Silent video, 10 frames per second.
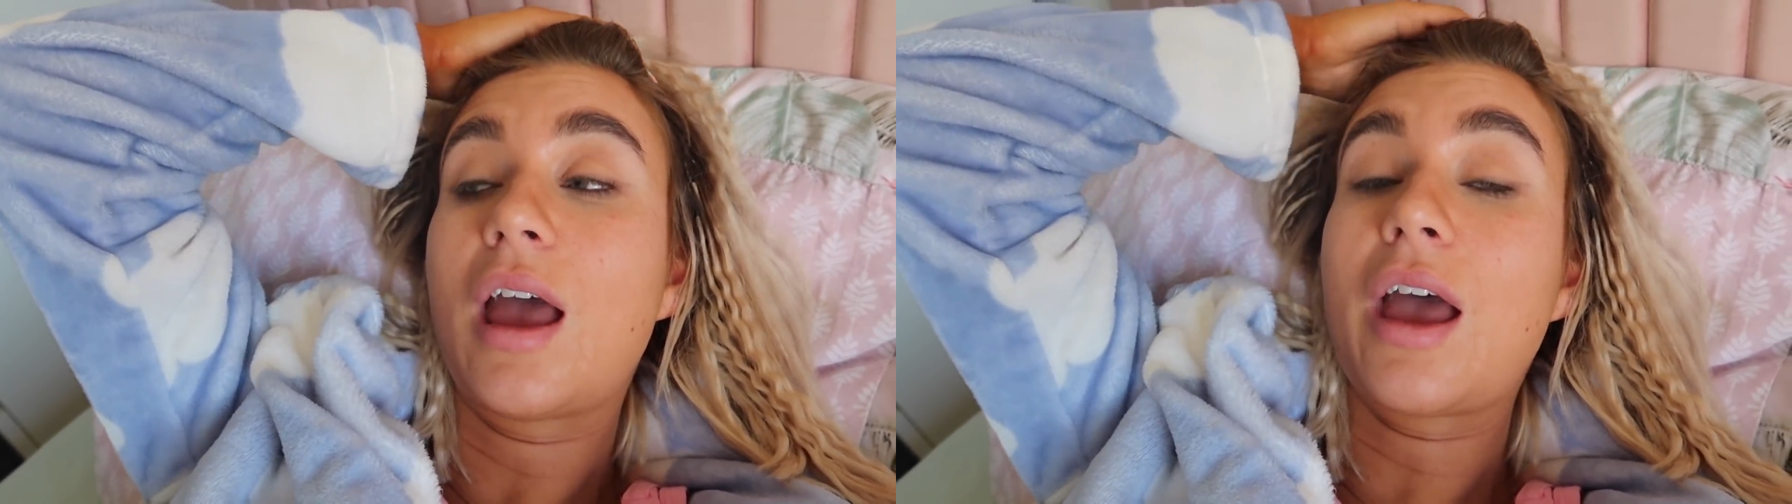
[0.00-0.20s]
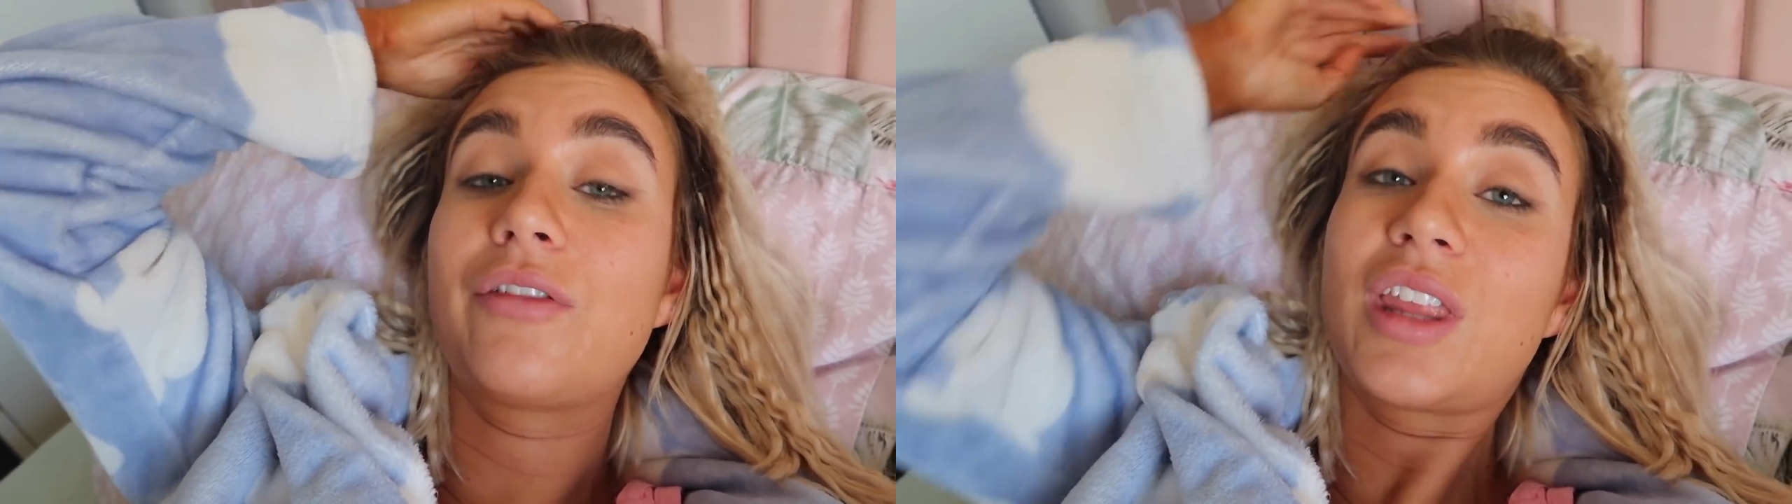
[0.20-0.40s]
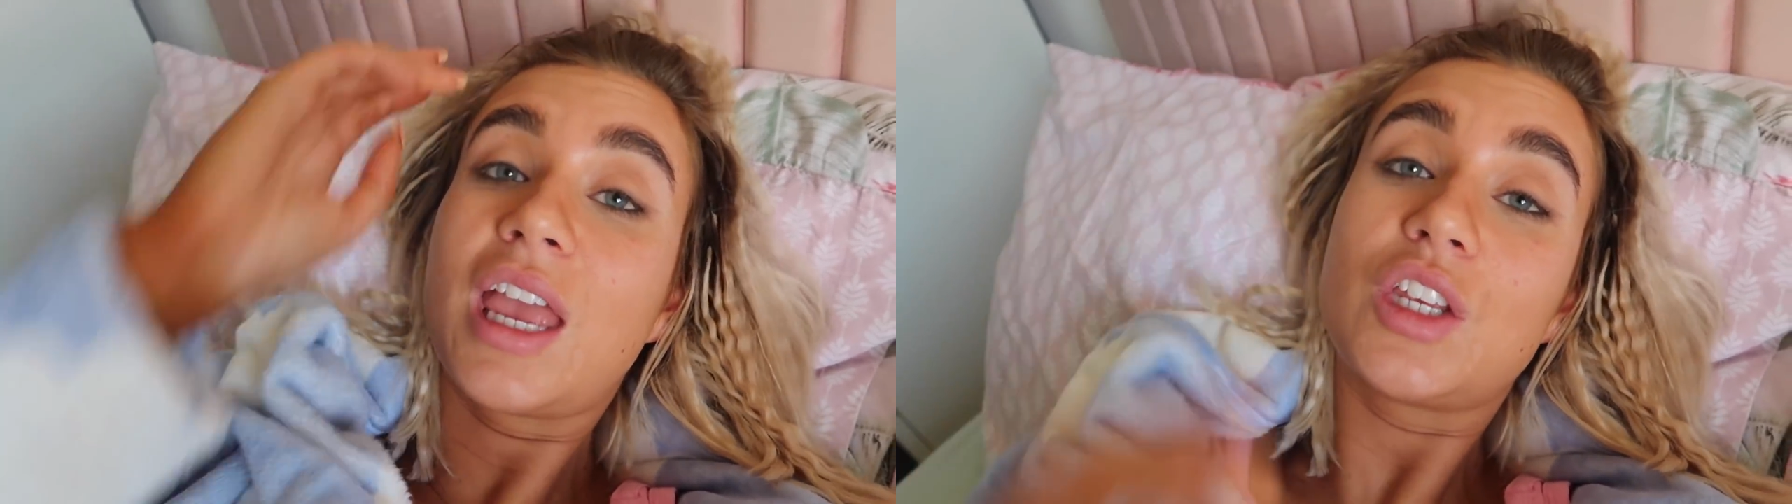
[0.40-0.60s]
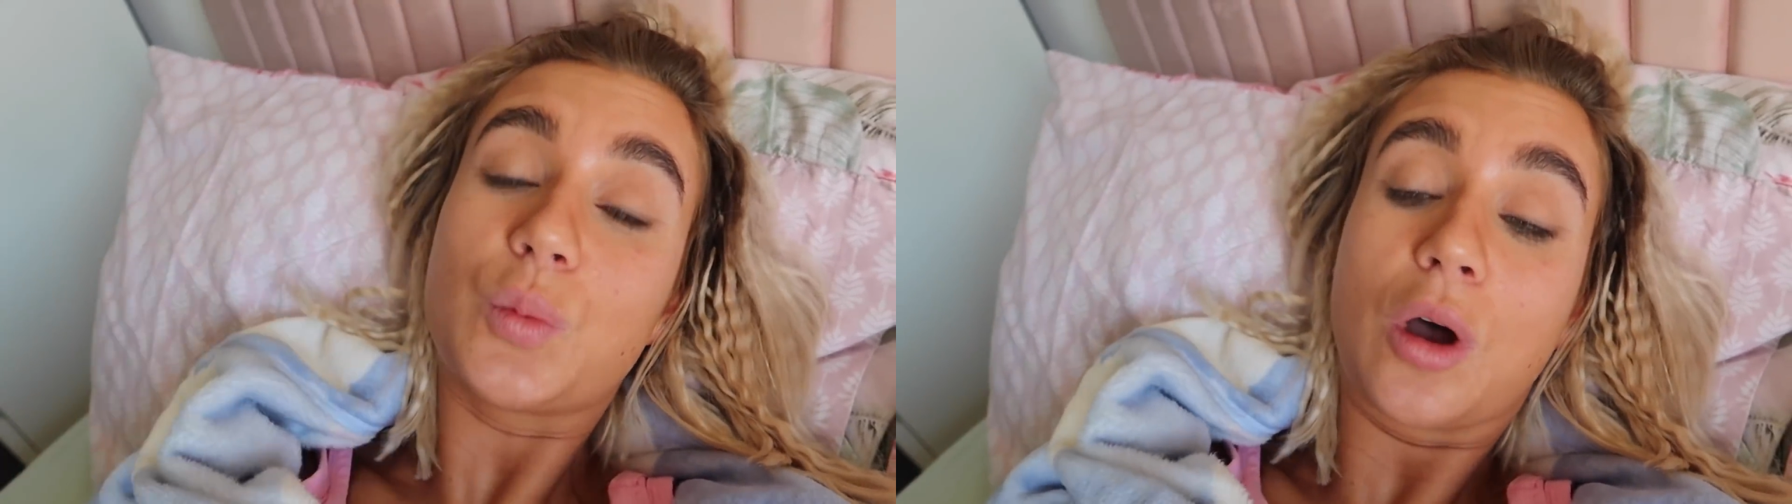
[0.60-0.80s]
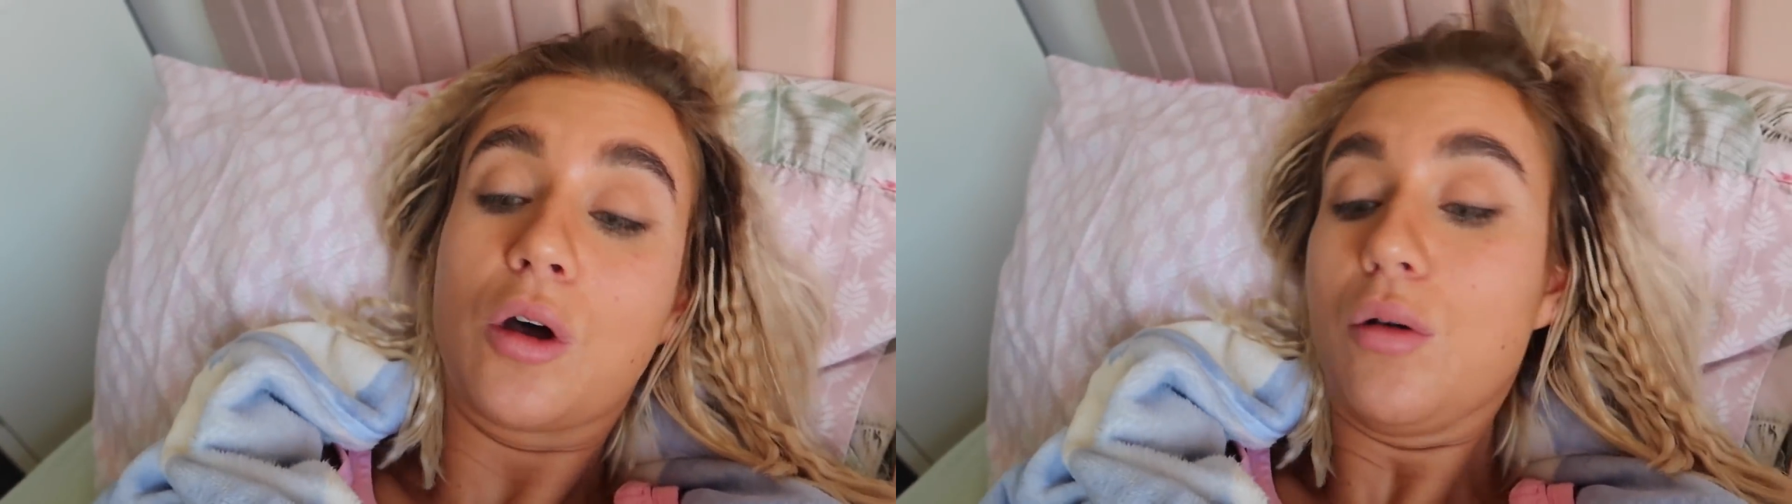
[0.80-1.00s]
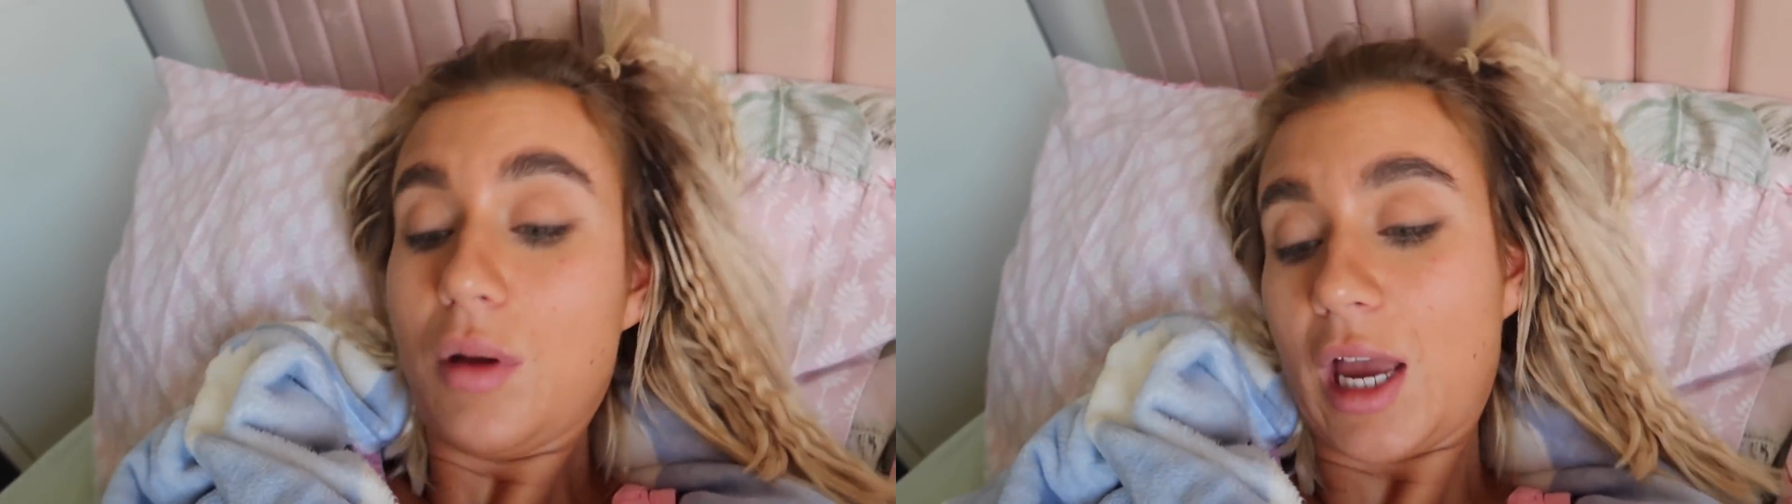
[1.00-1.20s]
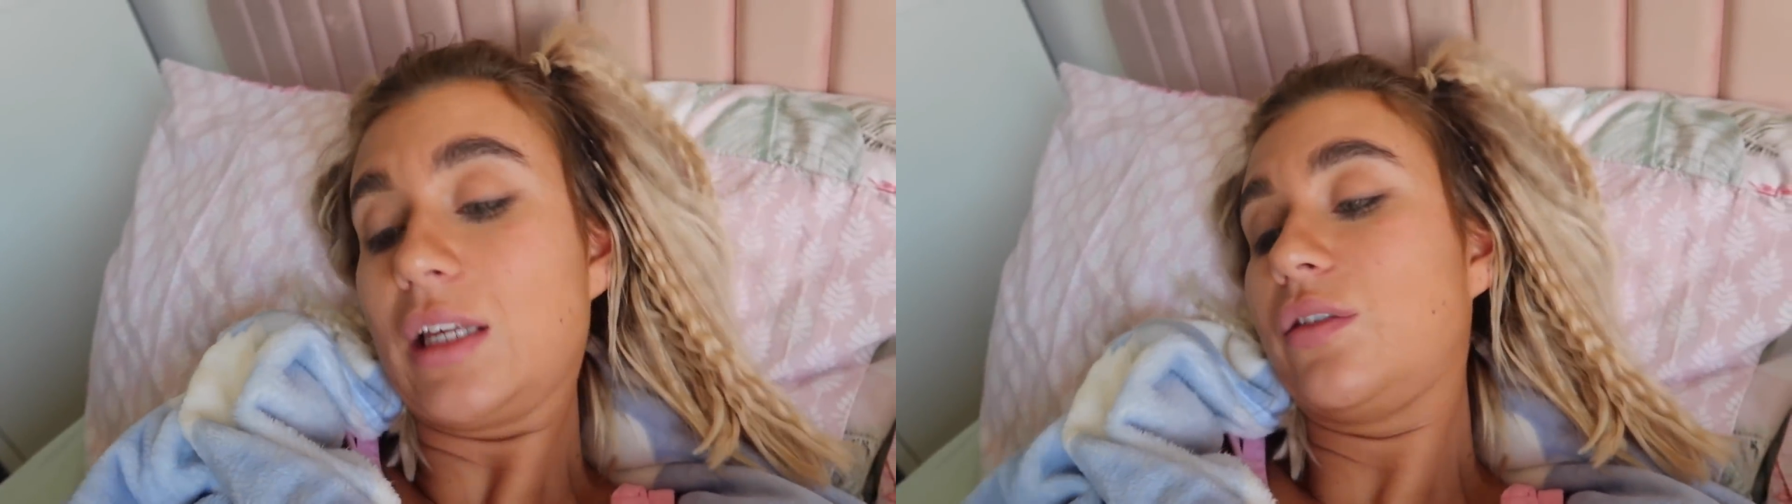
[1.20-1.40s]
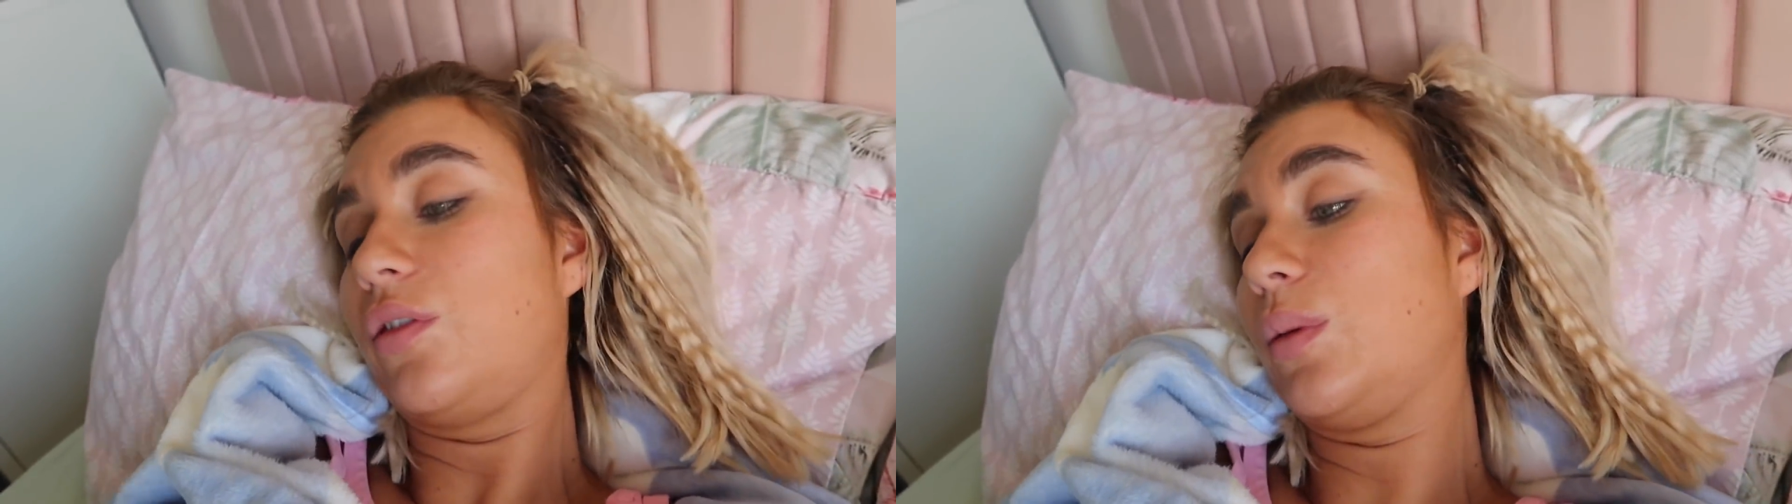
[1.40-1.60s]
I've texted Paul,
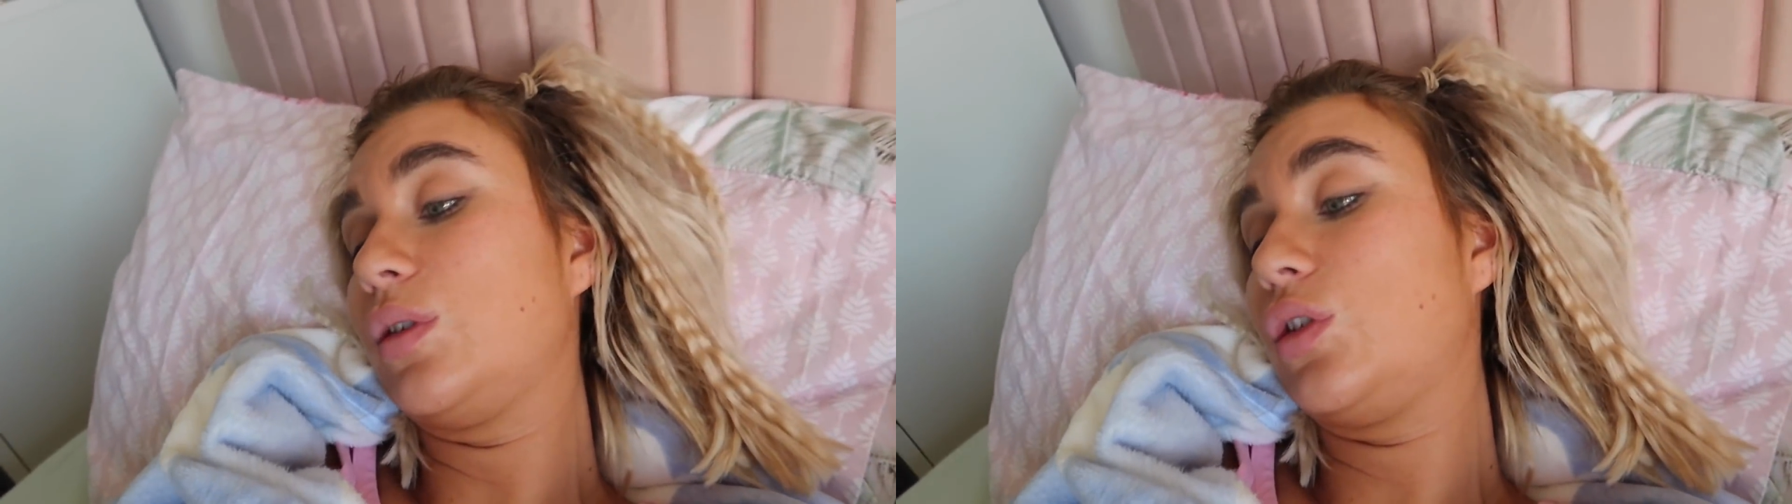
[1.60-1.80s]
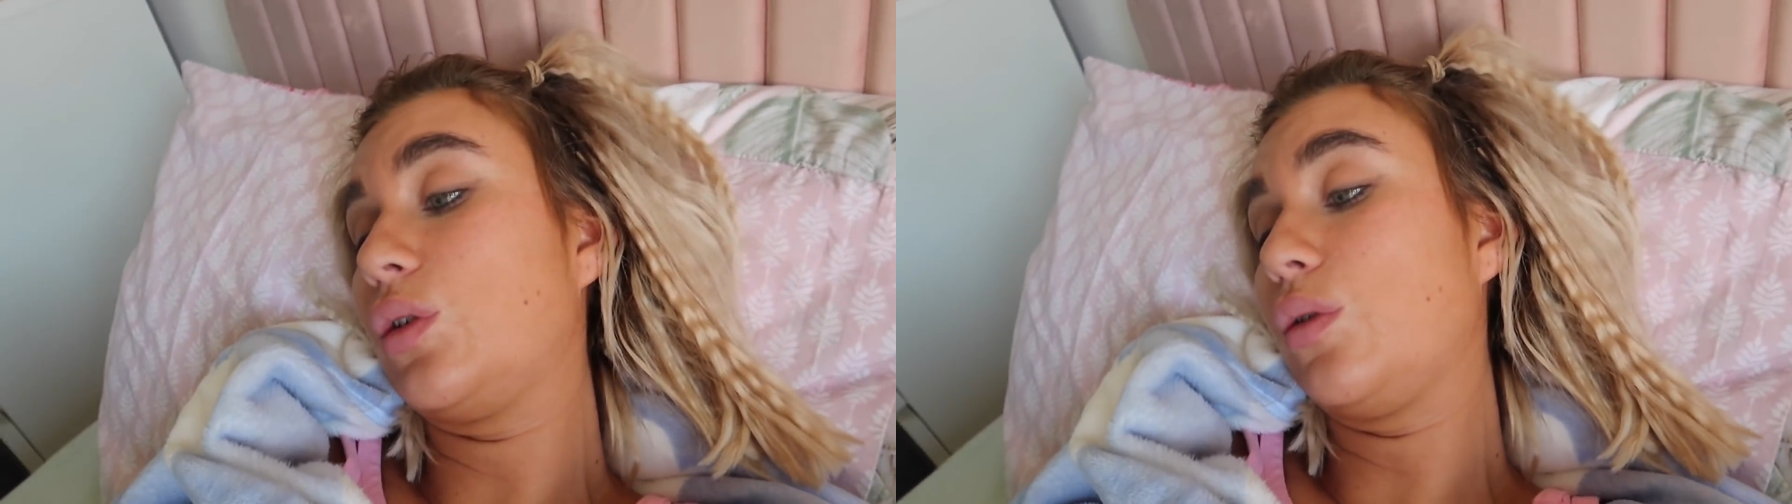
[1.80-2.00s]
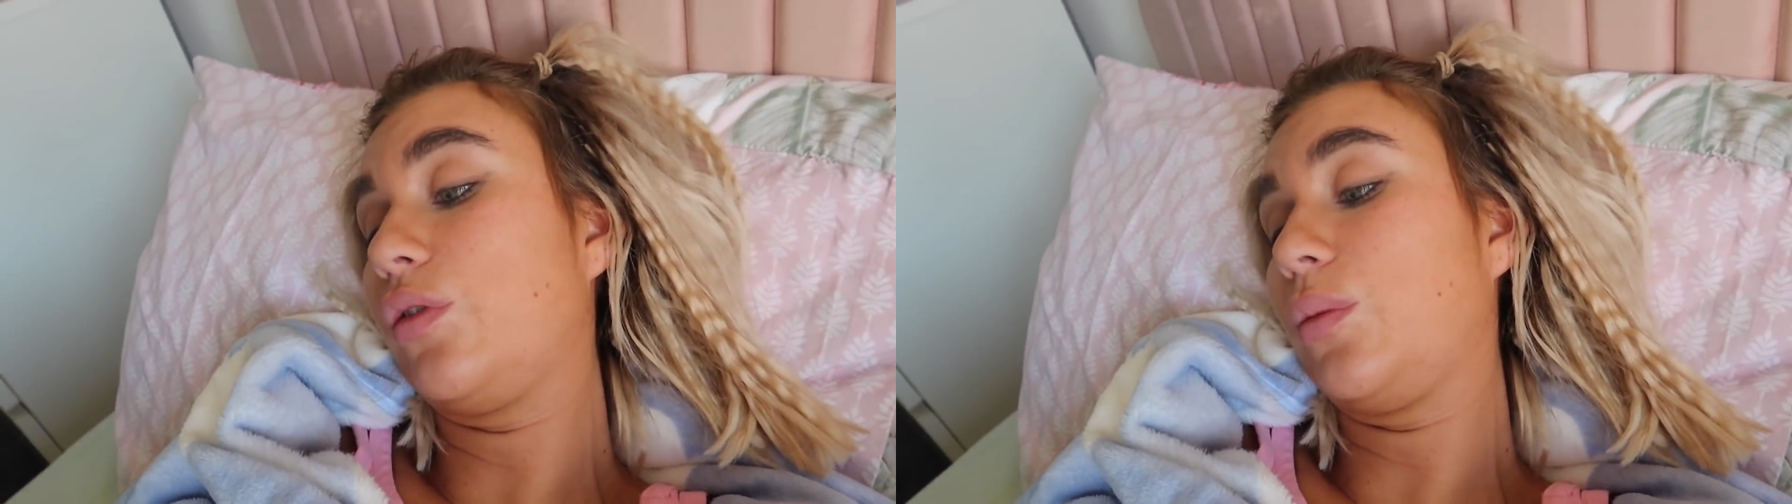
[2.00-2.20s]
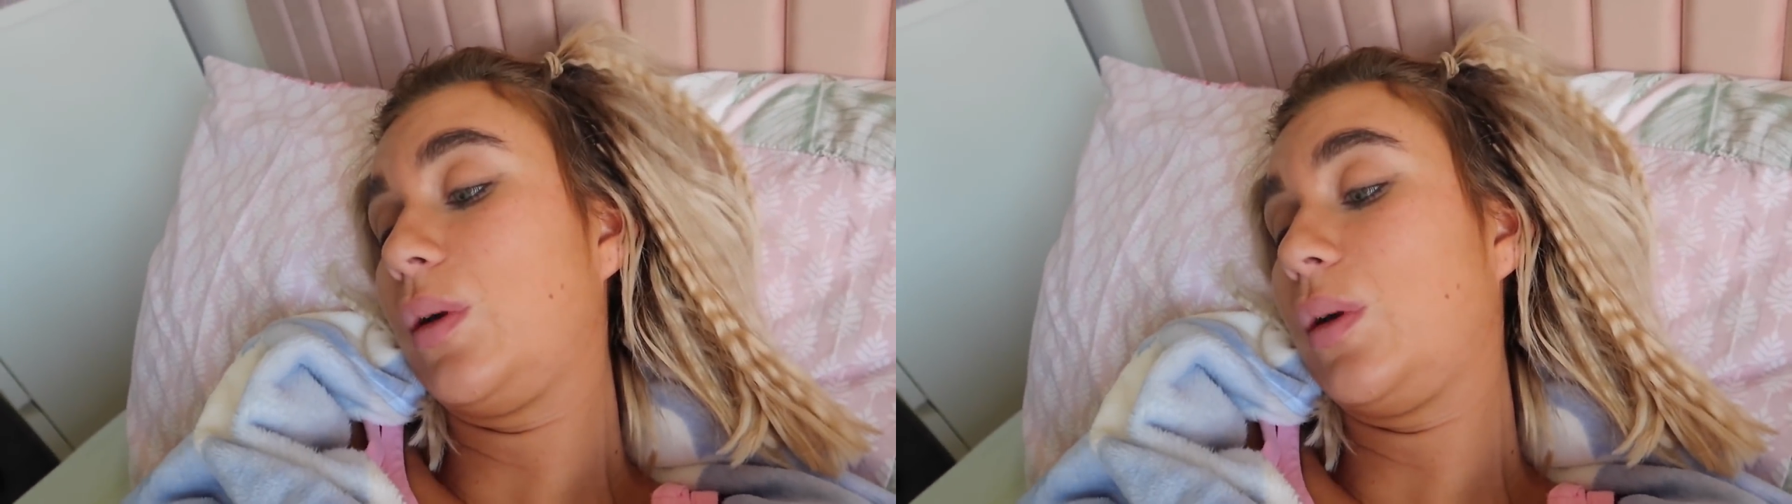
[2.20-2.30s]
asked if he wants to go for